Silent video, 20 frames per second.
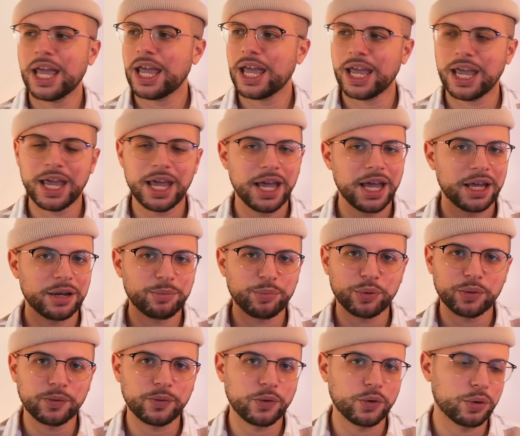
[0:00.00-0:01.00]
and
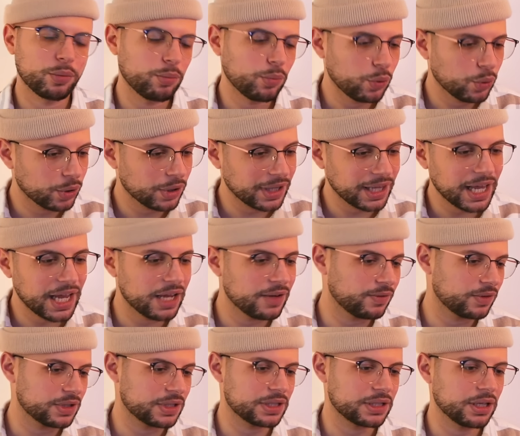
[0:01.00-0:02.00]
perform more live
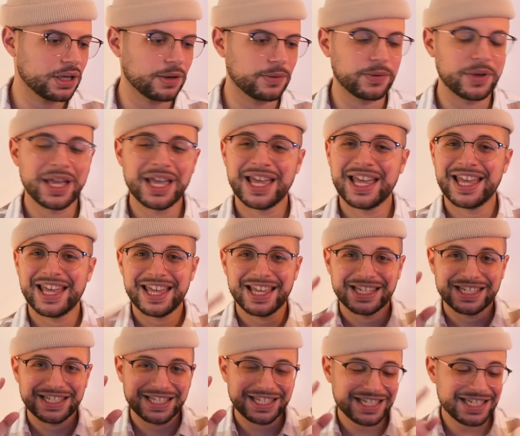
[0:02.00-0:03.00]
and stuff.
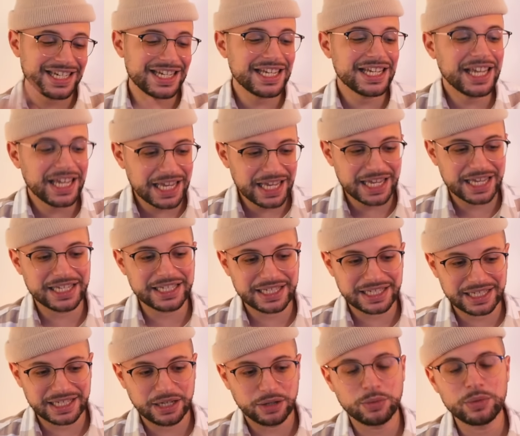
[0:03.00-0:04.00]
She is
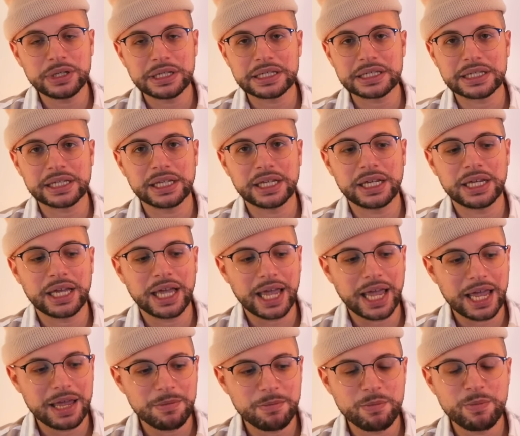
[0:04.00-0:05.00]
seriously
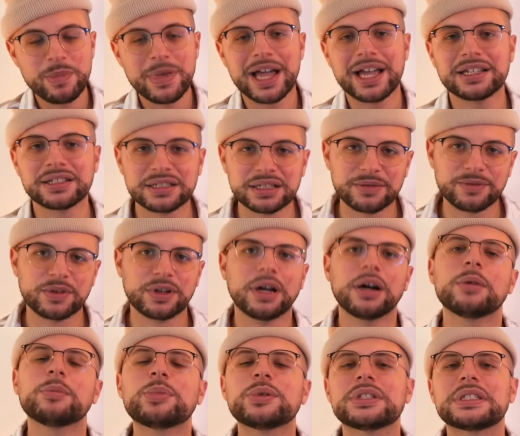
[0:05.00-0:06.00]
a massive
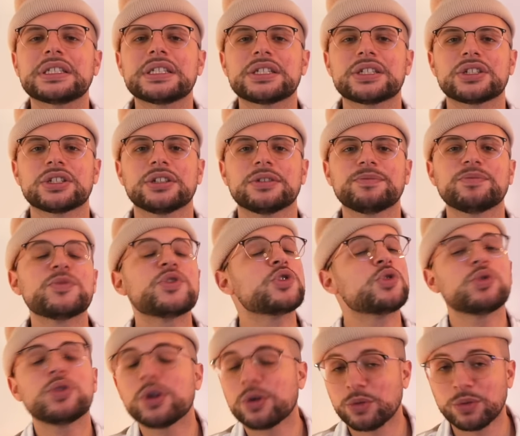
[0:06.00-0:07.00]
competition
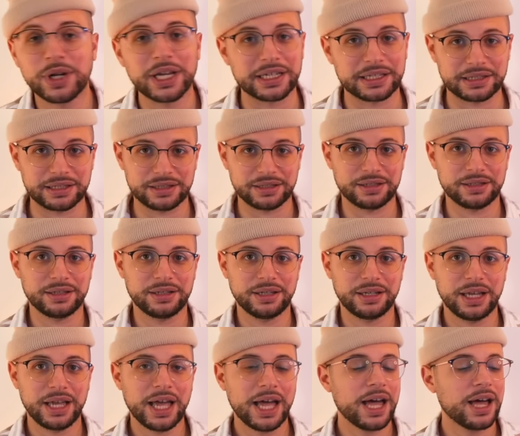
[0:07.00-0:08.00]
to the rest.
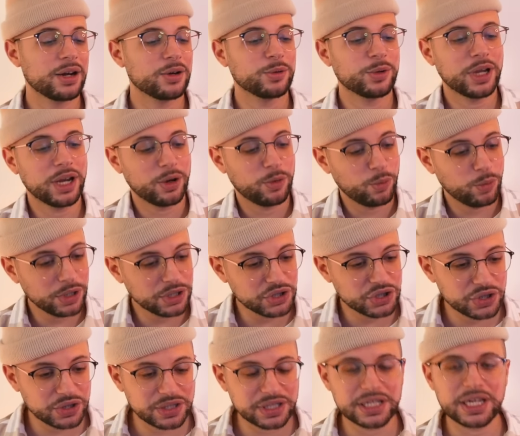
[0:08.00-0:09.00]
I don't care
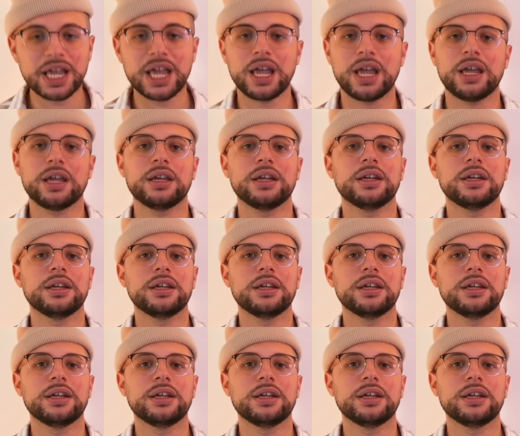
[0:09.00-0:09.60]
what you say,